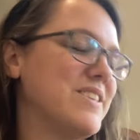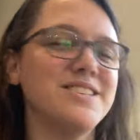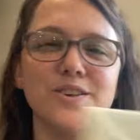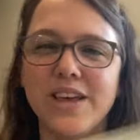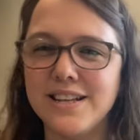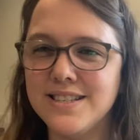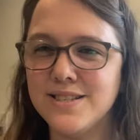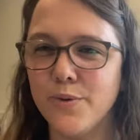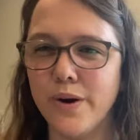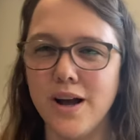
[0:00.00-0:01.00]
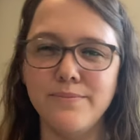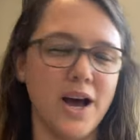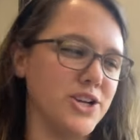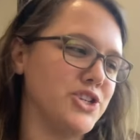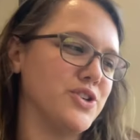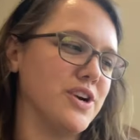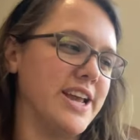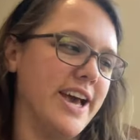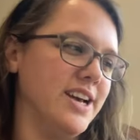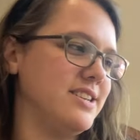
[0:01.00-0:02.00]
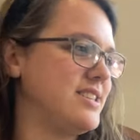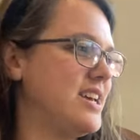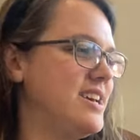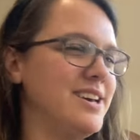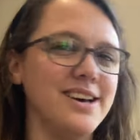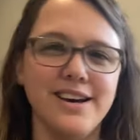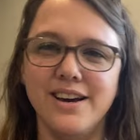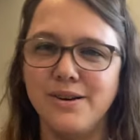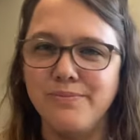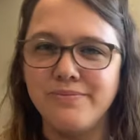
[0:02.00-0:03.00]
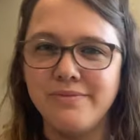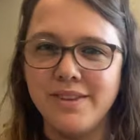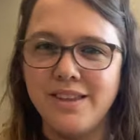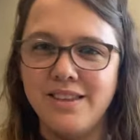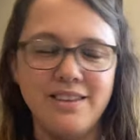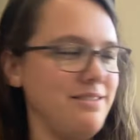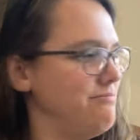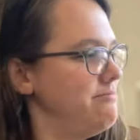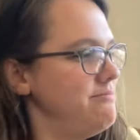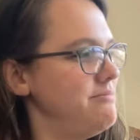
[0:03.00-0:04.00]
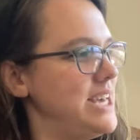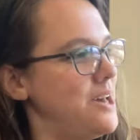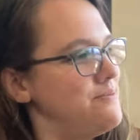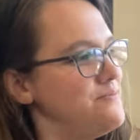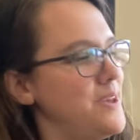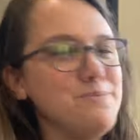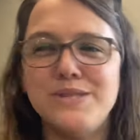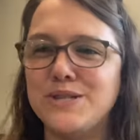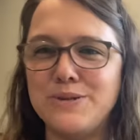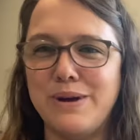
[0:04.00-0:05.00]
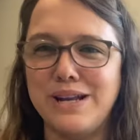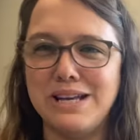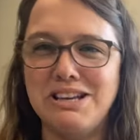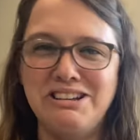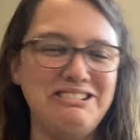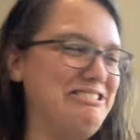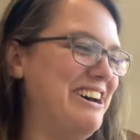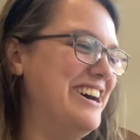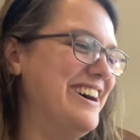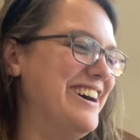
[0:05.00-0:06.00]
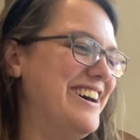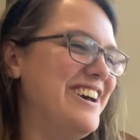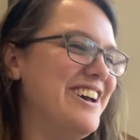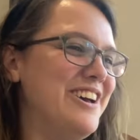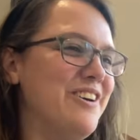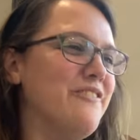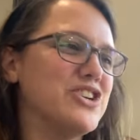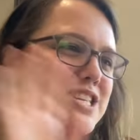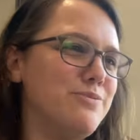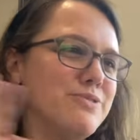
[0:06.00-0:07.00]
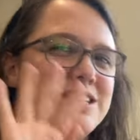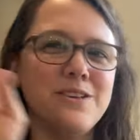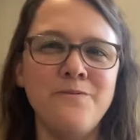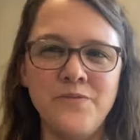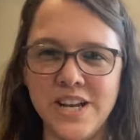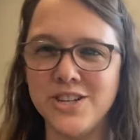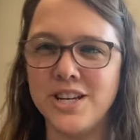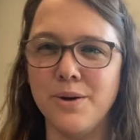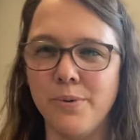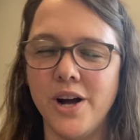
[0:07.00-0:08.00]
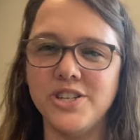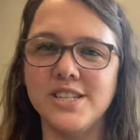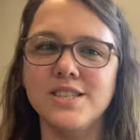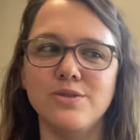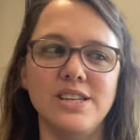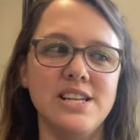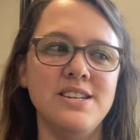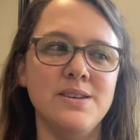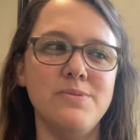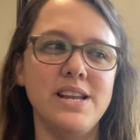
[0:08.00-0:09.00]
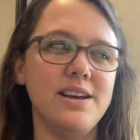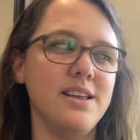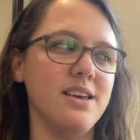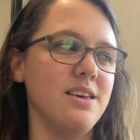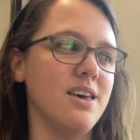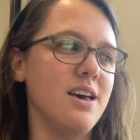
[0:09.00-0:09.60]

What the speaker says: So that's where I'm not sure yet. Yeah, I'm still debating. For some reason, finishing a project is really intimidating.